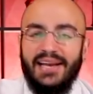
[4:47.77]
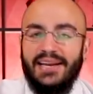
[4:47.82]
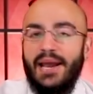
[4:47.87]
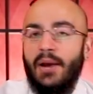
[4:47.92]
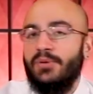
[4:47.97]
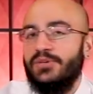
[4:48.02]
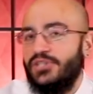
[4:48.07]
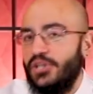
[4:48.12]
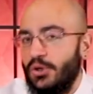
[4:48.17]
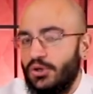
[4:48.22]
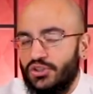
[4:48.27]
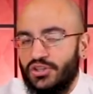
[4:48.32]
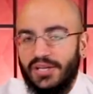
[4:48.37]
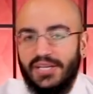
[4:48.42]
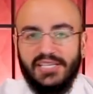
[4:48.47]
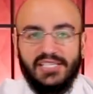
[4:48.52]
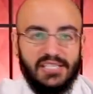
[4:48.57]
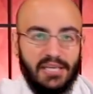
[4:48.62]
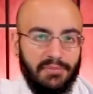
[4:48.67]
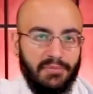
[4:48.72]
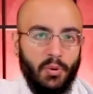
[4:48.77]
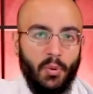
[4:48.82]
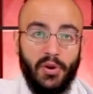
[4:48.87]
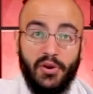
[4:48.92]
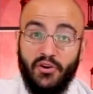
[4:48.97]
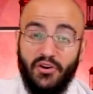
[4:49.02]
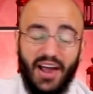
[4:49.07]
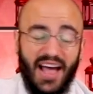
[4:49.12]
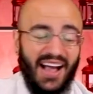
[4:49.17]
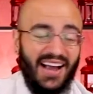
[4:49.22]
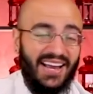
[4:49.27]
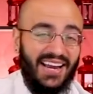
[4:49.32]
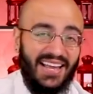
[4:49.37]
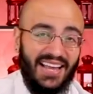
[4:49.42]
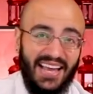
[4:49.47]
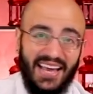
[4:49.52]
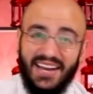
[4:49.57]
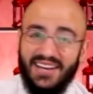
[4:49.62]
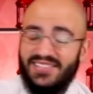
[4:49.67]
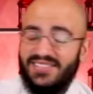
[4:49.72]
Now, it's usually something where you're not going to
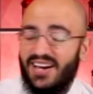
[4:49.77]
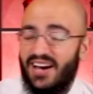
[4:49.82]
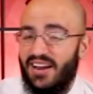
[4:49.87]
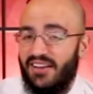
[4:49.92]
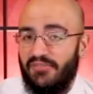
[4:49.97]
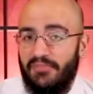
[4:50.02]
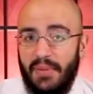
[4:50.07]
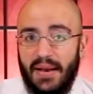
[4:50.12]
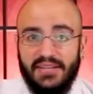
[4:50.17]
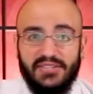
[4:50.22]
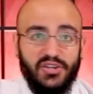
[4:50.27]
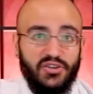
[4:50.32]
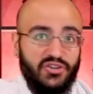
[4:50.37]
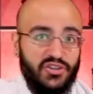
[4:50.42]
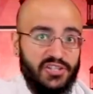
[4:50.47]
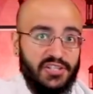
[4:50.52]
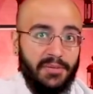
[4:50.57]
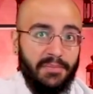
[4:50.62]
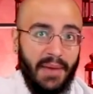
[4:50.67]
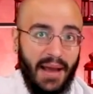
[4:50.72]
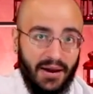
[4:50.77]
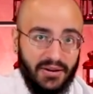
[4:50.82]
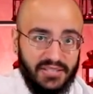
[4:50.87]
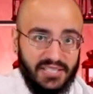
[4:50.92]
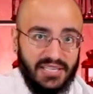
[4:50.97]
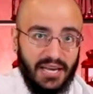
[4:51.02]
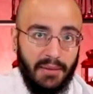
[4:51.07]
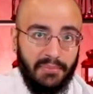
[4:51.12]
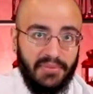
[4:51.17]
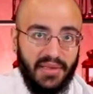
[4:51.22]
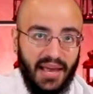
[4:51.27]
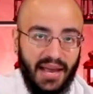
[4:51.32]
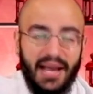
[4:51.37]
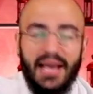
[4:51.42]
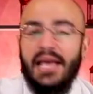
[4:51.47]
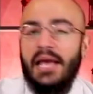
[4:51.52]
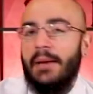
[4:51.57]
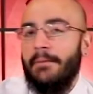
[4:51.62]
get a ton of messages about something,